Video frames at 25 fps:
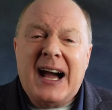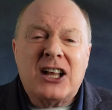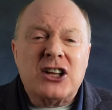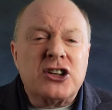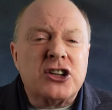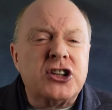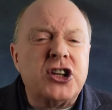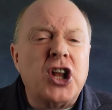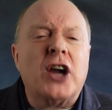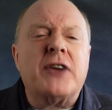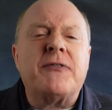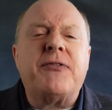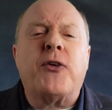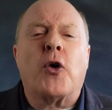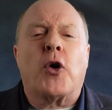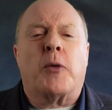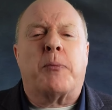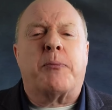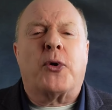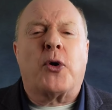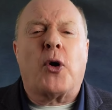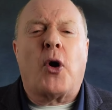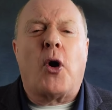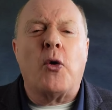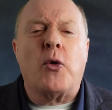Look for a
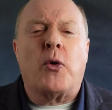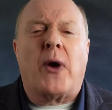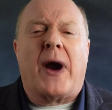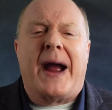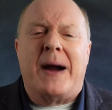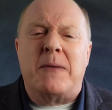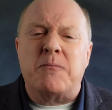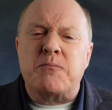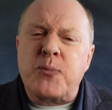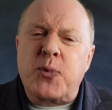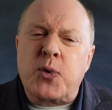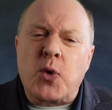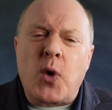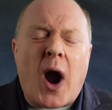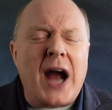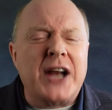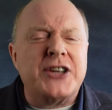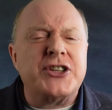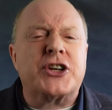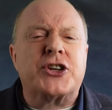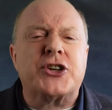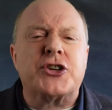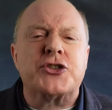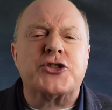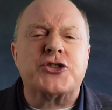program,
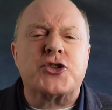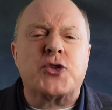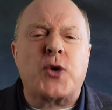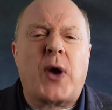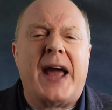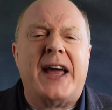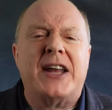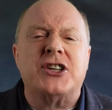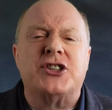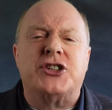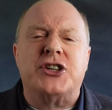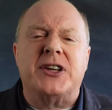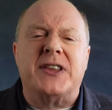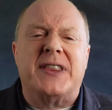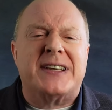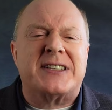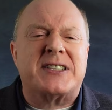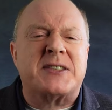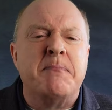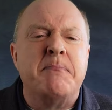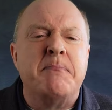project, or strategy that's